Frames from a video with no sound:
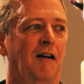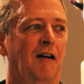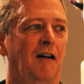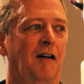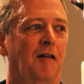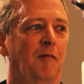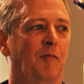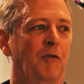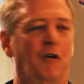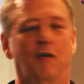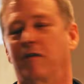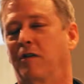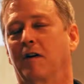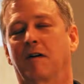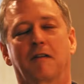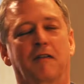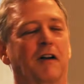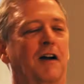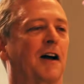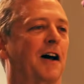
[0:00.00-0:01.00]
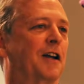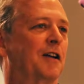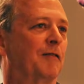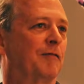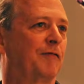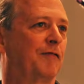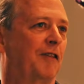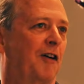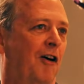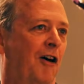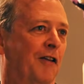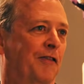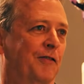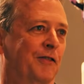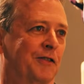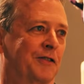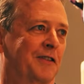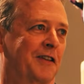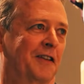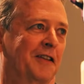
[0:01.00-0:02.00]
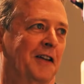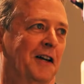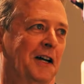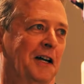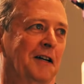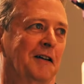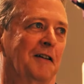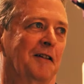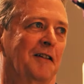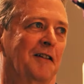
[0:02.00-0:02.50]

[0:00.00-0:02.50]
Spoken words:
or the kind of authors that they